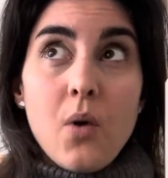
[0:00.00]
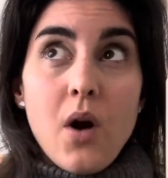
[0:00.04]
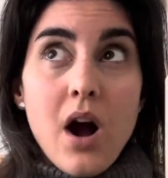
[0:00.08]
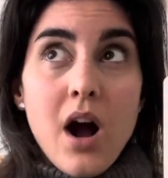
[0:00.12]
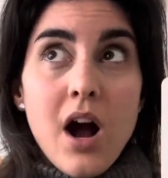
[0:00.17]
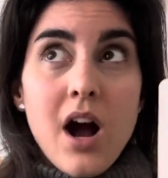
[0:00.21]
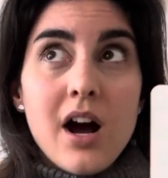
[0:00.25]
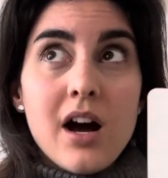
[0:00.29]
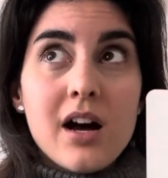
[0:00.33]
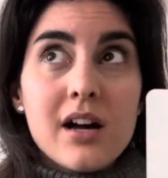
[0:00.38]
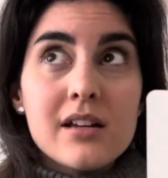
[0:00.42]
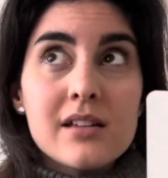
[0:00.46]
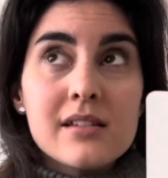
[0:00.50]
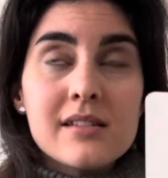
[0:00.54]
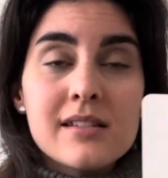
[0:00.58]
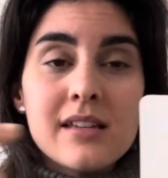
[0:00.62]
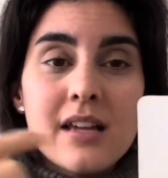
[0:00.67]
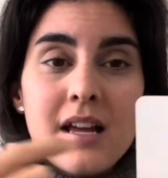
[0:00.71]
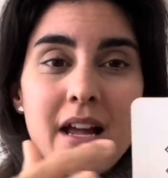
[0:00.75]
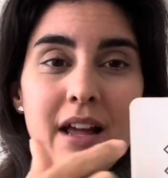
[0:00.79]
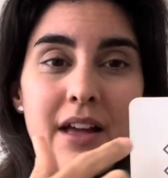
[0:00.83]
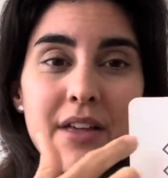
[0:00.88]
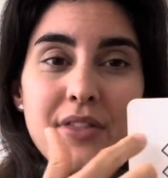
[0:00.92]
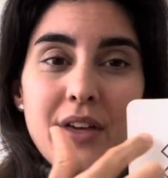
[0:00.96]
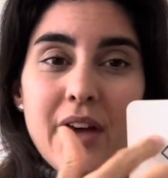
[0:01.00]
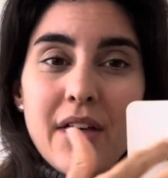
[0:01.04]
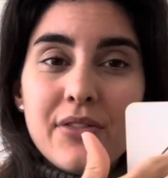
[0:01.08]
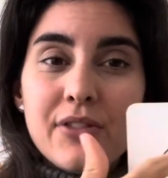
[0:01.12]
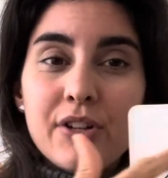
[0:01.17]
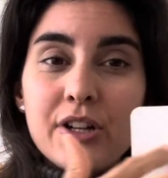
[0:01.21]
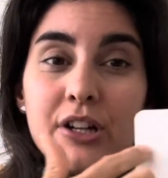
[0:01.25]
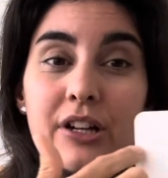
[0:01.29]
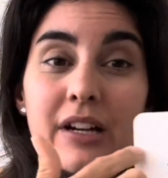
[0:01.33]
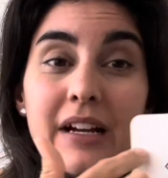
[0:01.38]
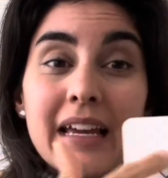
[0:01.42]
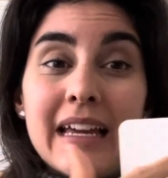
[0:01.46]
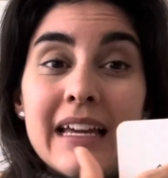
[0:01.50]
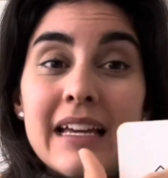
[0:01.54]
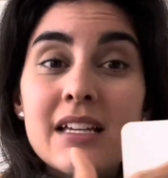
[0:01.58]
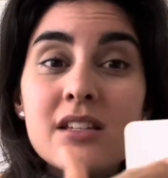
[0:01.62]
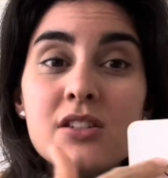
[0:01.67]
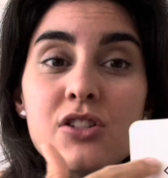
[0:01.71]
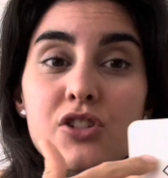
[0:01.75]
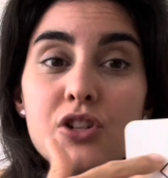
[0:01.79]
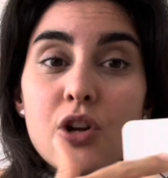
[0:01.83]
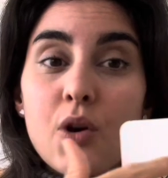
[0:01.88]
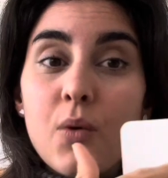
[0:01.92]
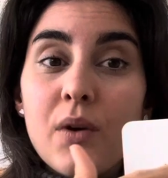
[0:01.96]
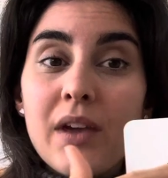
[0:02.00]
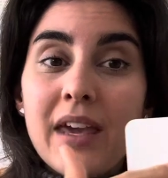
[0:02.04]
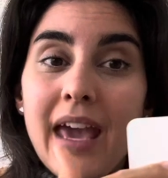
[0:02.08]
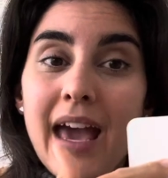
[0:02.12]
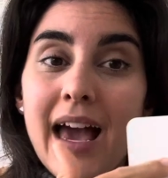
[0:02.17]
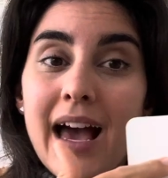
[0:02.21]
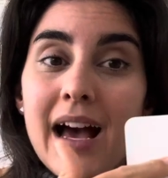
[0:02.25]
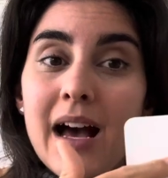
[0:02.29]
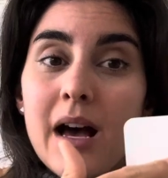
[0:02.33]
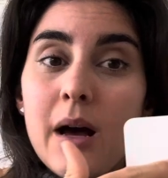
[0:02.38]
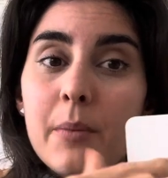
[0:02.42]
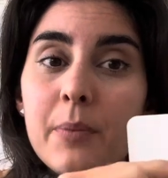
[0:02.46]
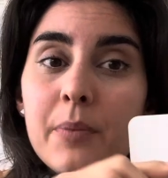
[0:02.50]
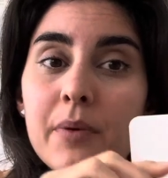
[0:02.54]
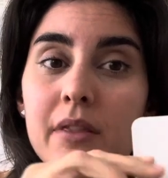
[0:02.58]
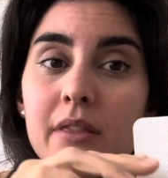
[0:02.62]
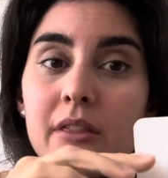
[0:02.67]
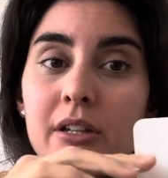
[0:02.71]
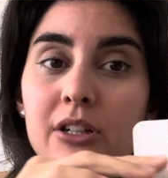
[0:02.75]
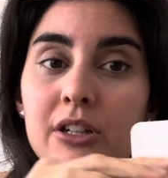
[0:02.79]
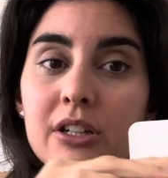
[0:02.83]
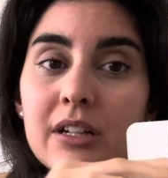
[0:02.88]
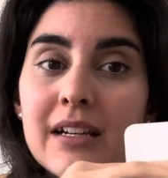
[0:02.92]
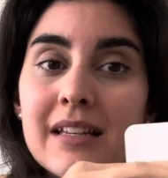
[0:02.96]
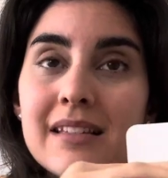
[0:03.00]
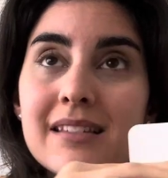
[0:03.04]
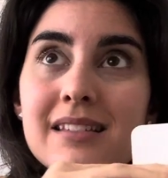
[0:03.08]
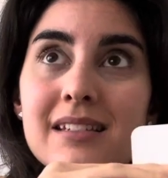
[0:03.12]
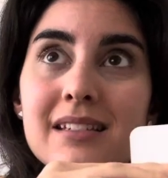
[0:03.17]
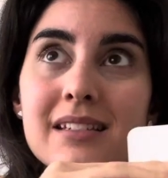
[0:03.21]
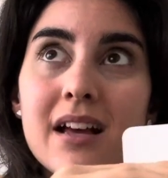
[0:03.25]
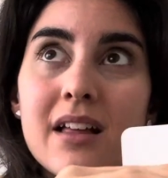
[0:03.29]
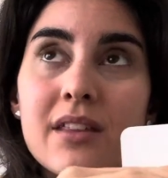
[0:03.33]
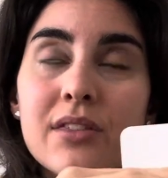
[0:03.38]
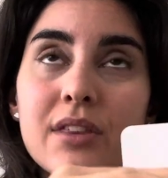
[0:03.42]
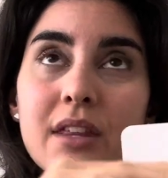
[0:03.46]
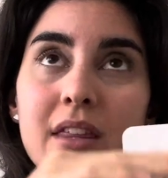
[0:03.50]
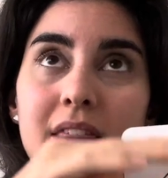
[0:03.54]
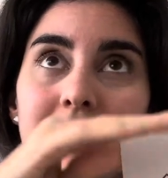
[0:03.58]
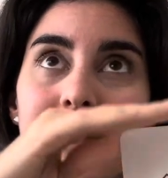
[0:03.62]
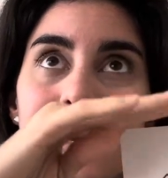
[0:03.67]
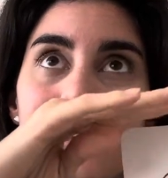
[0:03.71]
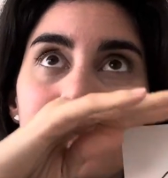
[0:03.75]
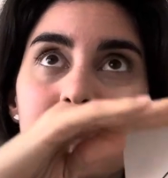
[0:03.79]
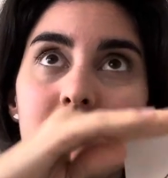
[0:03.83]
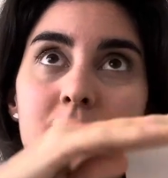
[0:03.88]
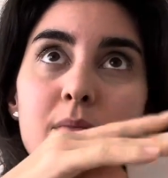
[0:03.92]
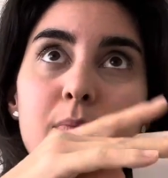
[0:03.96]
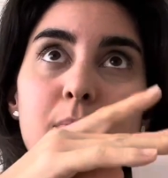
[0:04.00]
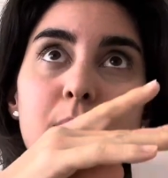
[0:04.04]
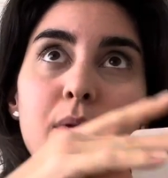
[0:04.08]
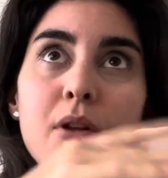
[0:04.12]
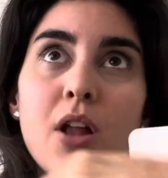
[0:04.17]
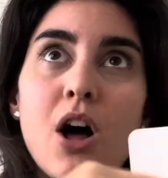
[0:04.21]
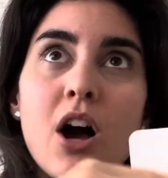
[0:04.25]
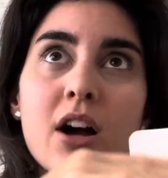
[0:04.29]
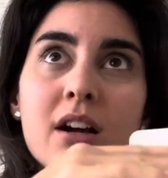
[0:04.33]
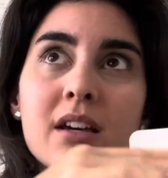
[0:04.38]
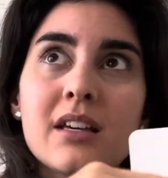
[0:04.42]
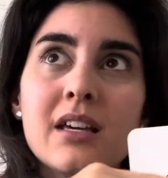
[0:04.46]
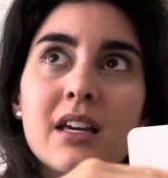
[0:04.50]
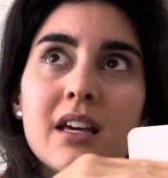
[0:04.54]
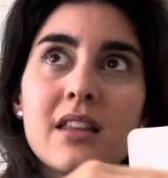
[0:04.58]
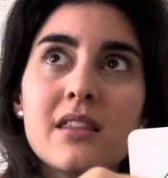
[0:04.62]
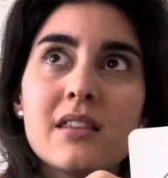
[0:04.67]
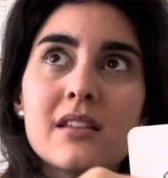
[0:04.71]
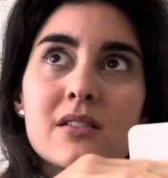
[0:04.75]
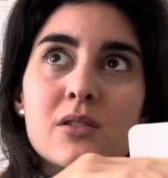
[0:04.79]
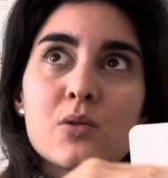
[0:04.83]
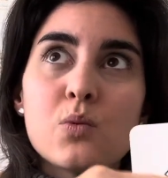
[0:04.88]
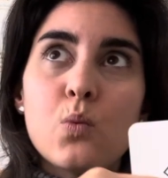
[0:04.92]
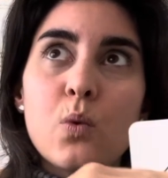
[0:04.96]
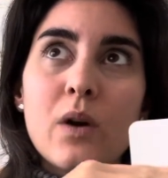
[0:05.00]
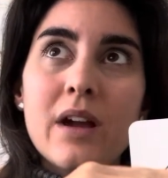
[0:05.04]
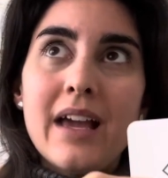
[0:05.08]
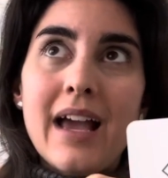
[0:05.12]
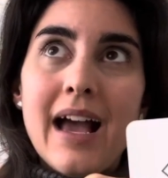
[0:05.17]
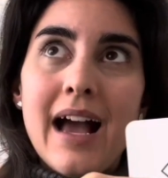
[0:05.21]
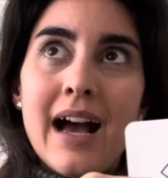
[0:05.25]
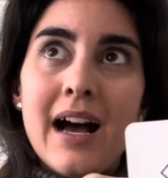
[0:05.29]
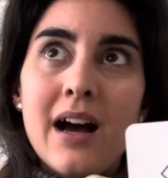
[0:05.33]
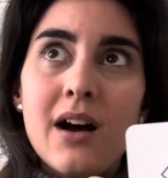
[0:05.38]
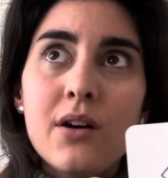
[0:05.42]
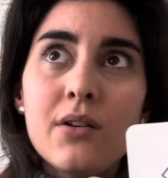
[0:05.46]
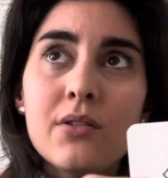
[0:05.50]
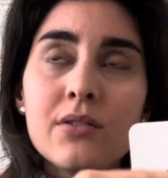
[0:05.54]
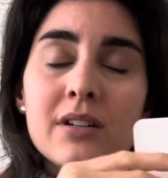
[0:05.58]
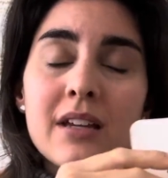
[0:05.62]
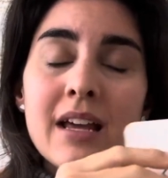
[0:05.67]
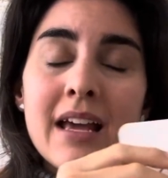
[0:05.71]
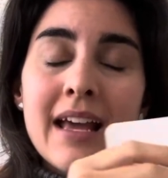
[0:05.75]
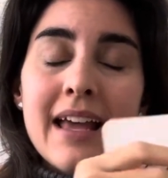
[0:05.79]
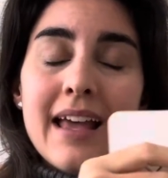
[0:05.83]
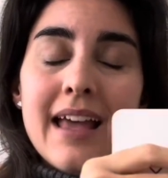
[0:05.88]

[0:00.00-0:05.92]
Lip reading: us that there is no cap, there is nothing that is blocking this way out.